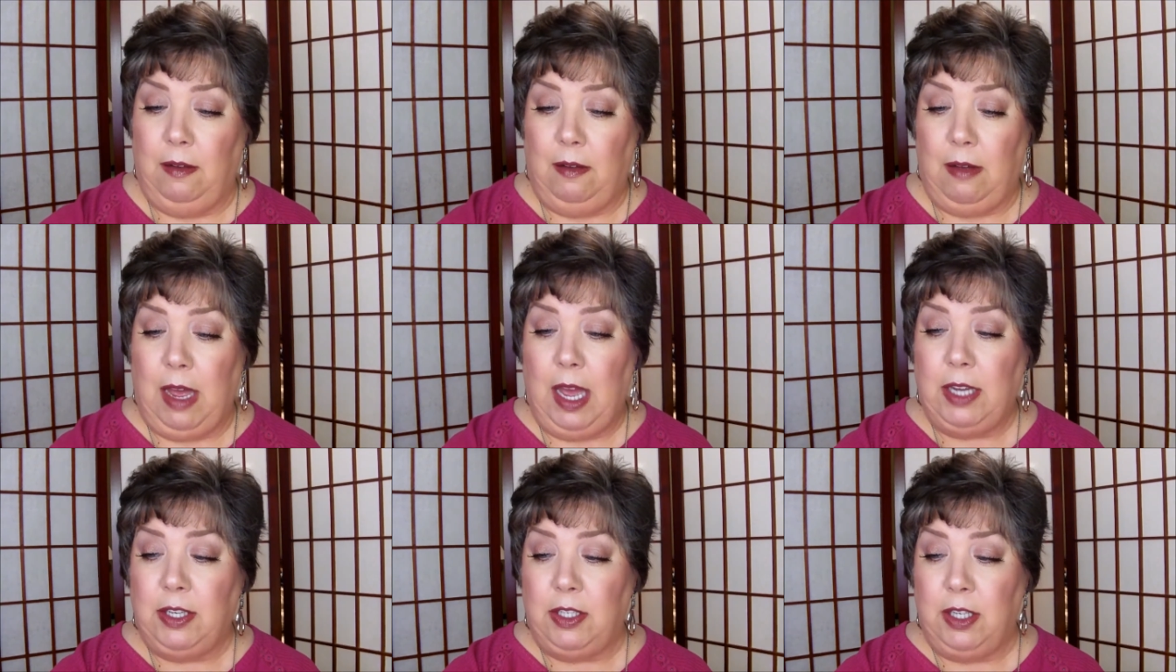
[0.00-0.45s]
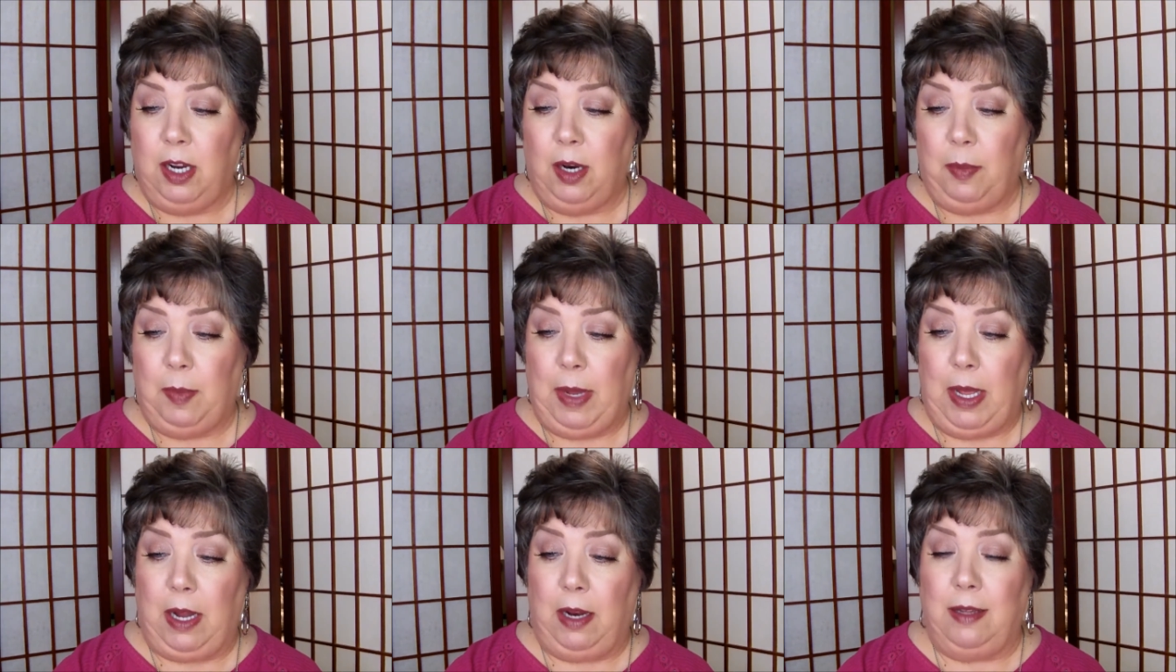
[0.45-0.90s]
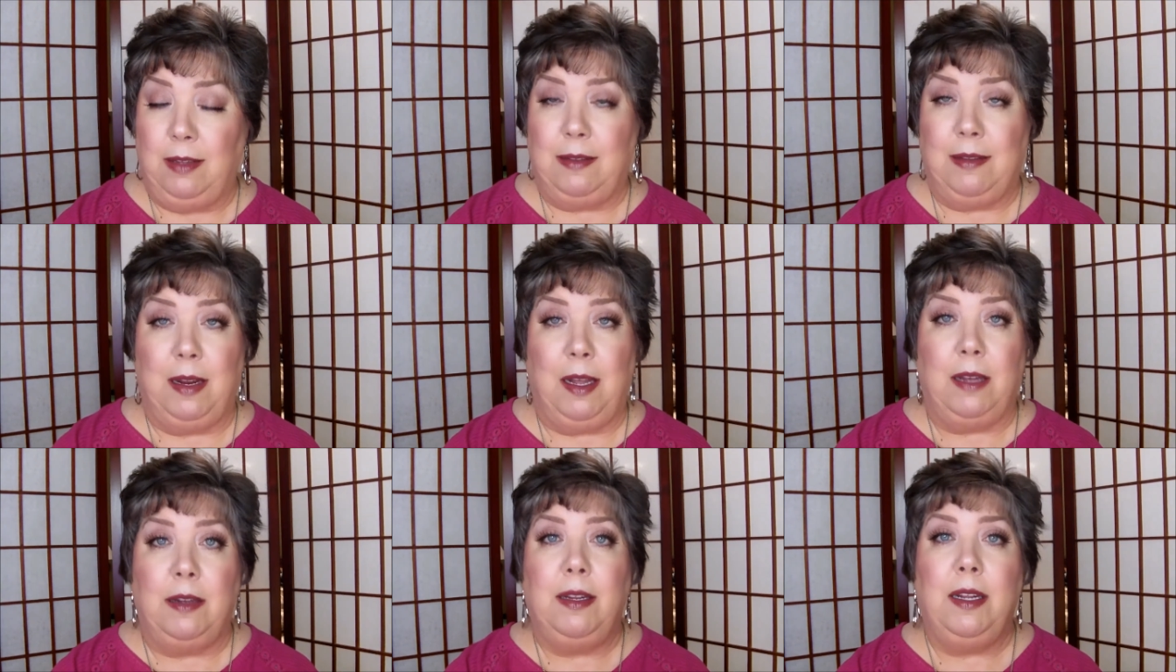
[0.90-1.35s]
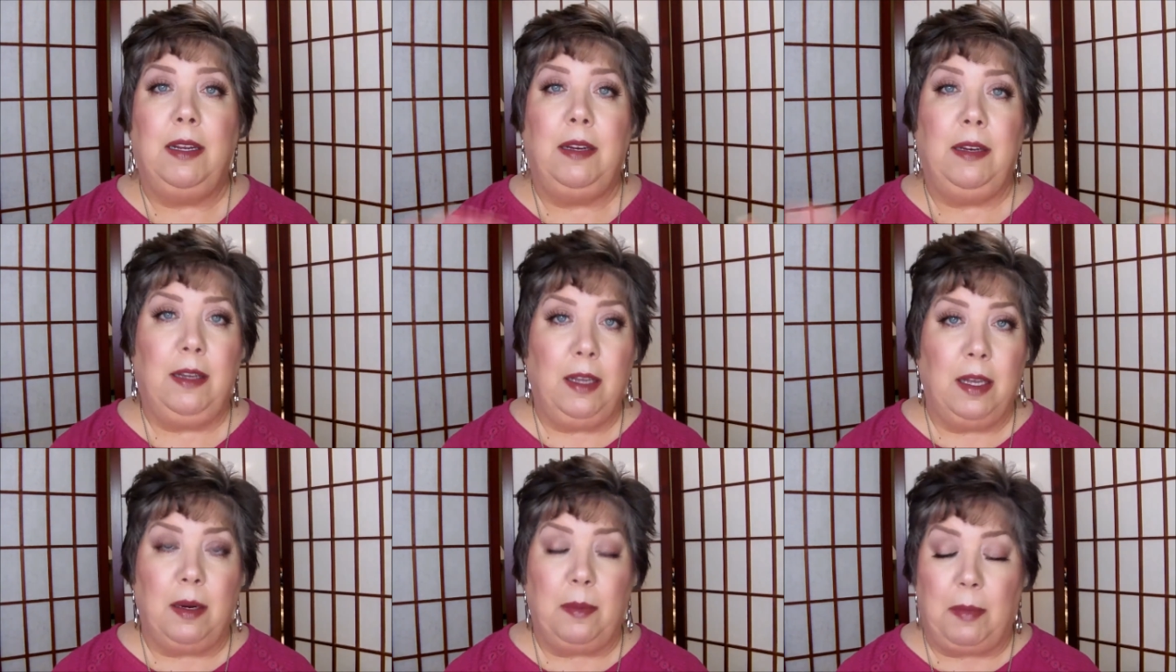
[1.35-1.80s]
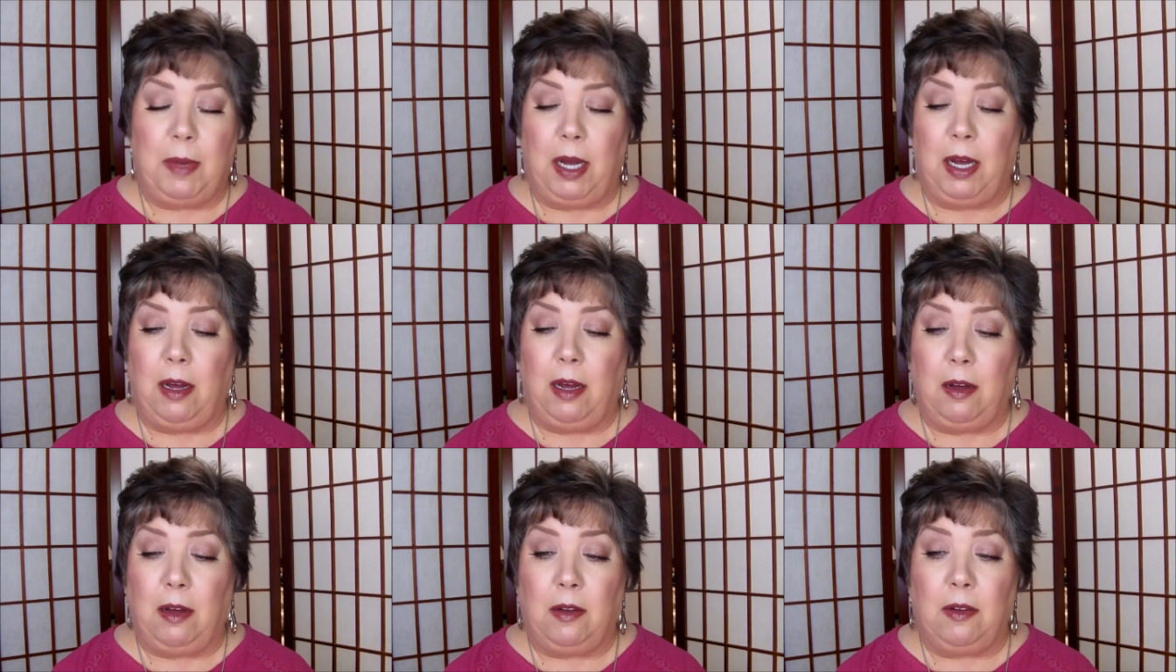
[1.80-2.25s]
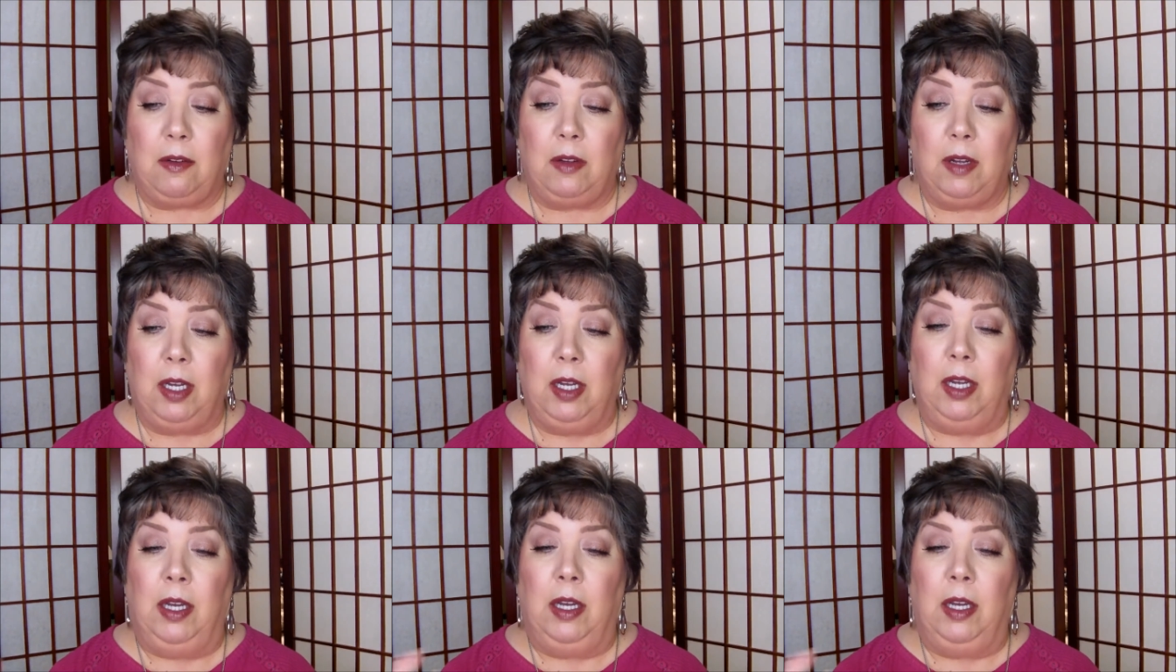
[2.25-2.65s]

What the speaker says: eyeshadow palettes. Now, I didn't get them all.